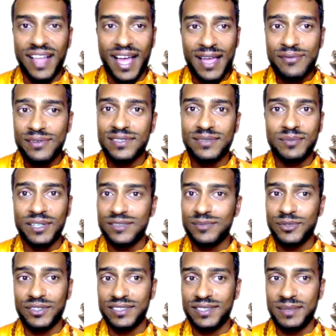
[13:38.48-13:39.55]
life is
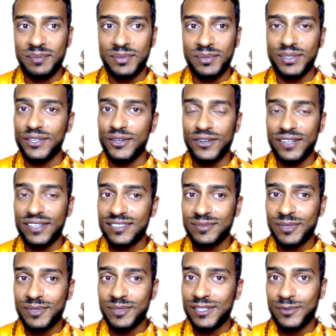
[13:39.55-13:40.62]
much more simple. Yoga
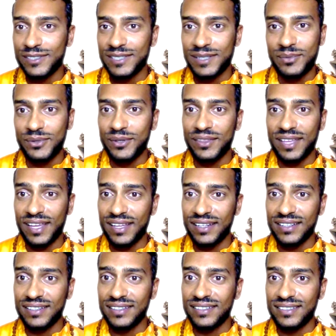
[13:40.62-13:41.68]
is much more simple
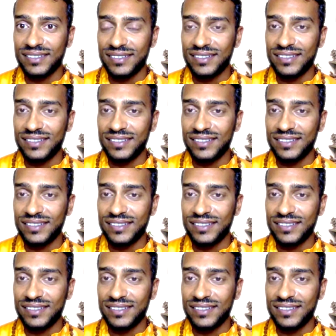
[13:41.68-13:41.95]
than